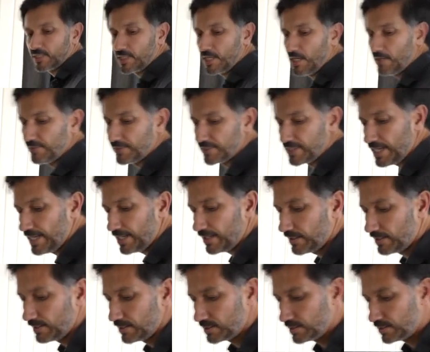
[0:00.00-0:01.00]
cut off the tag,
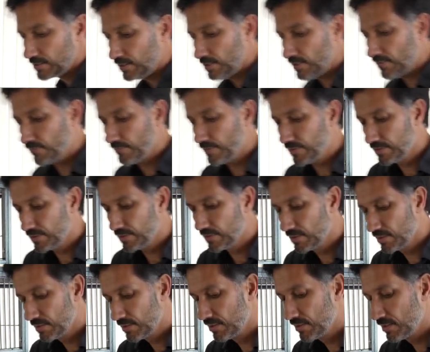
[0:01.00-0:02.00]
start off with.
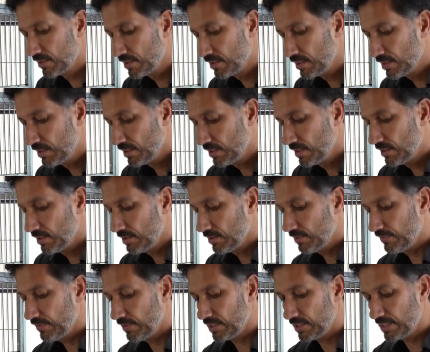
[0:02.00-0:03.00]
So
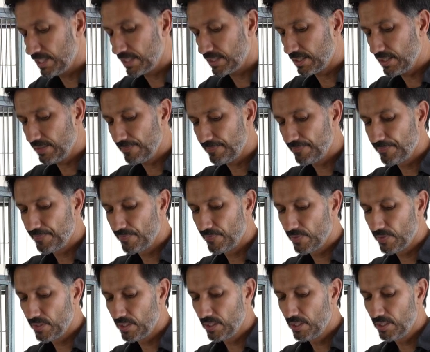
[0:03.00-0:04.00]
you can take that.
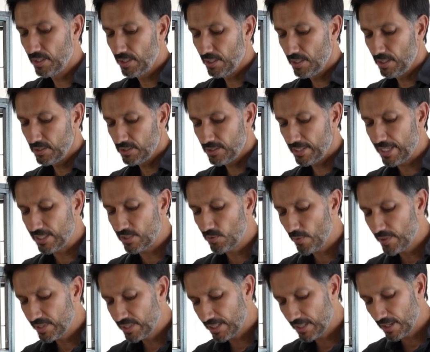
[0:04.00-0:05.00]
So yeah, so
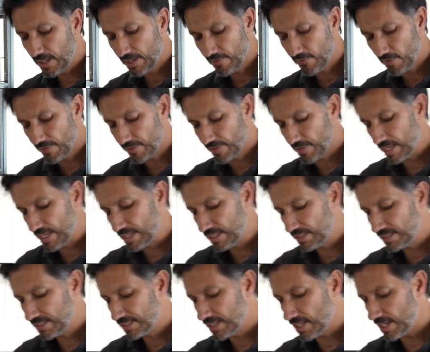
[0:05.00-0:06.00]
what we said earlier on,
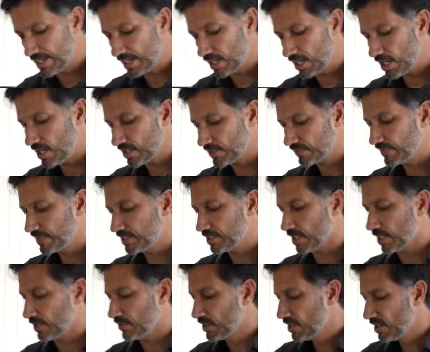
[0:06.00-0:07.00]
this in our last
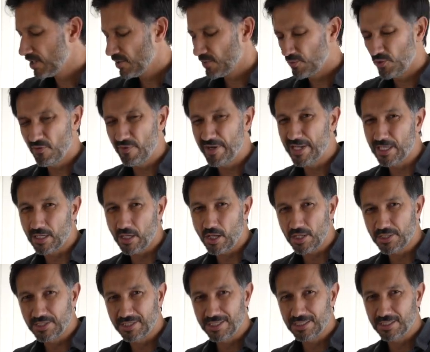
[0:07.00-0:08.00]
video, not really
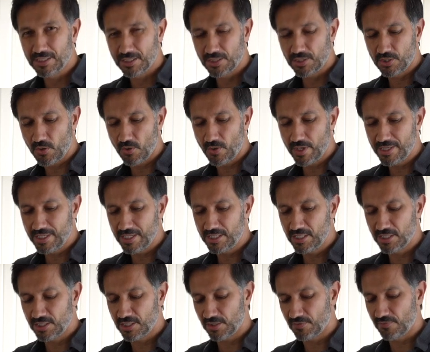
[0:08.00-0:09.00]
classing this as a toy, this
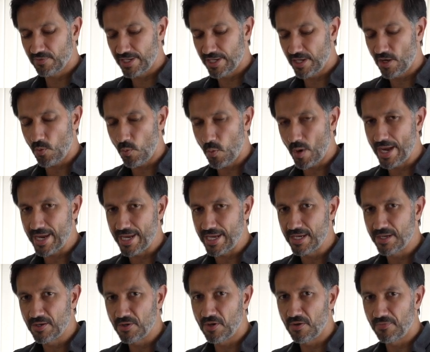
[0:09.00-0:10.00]
is just really a way
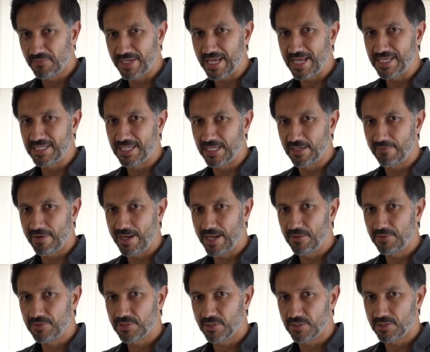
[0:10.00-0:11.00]
of guessing
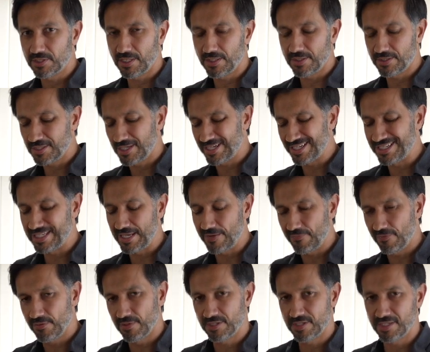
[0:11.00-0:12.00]
around, so it's something
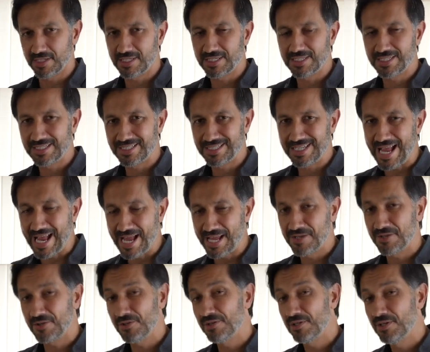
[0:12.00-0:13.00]
different to
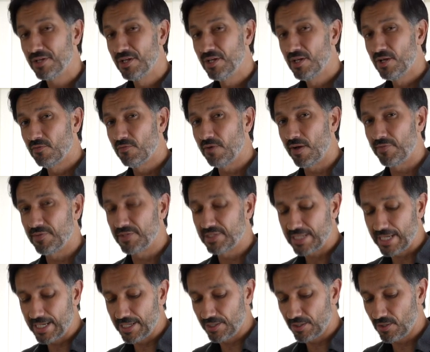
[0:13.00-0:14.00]
stand on, rather than
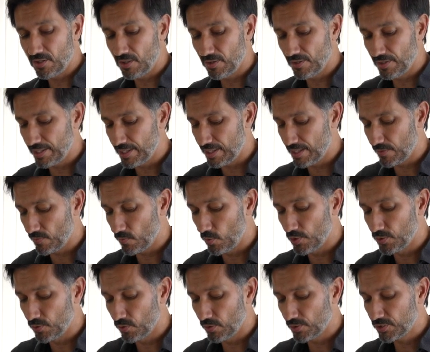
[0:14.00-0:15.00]
standing on the
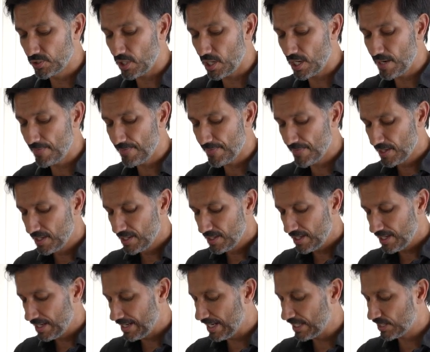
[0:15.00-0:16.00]
wood all the time.
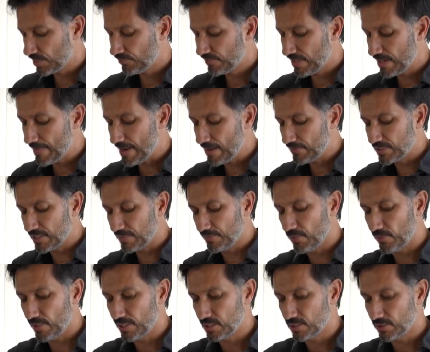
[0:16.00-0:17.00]
It has three mounting
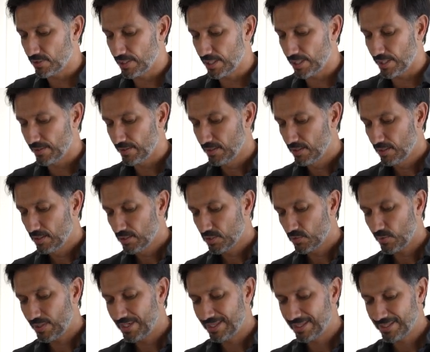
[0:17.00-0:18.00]
points on it.
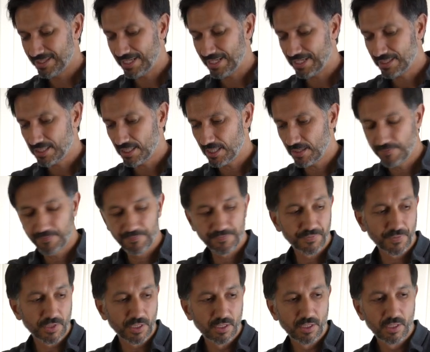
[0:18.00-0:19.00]
It's one in the center,
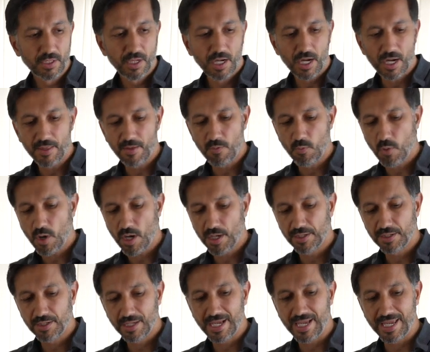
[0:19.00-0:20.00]
and then
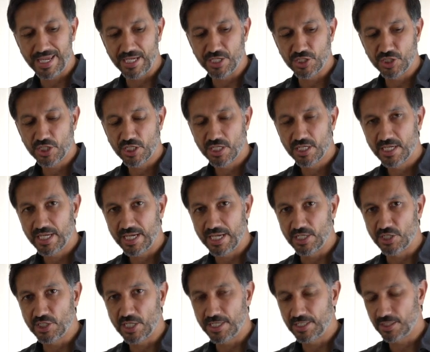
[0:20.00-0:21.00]
one at each,
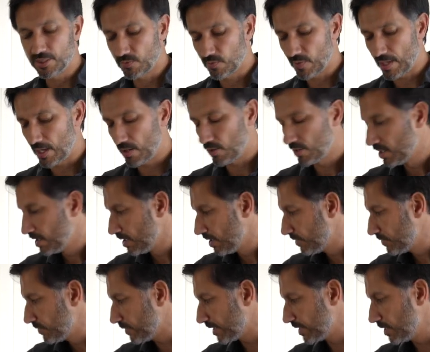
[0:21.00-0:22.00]
each end as well.
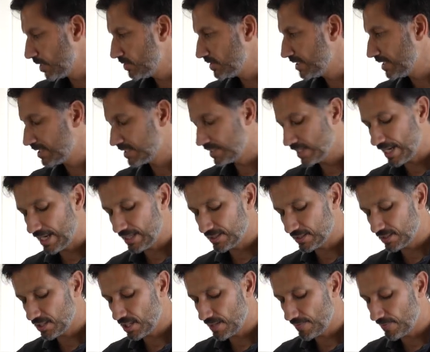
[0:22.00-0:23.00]
So we're gonna use this
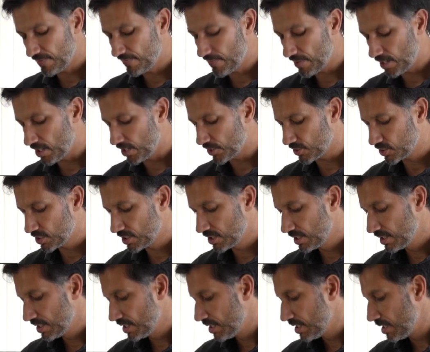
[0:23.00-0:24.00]
as a type of perch.
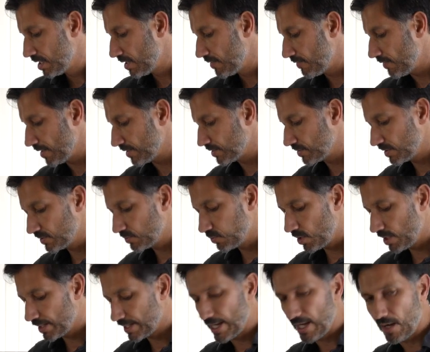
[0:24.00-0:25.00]
Right, so let's
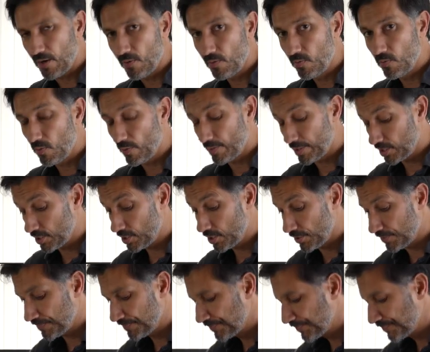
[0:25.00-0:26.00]
work out what we're gonna do.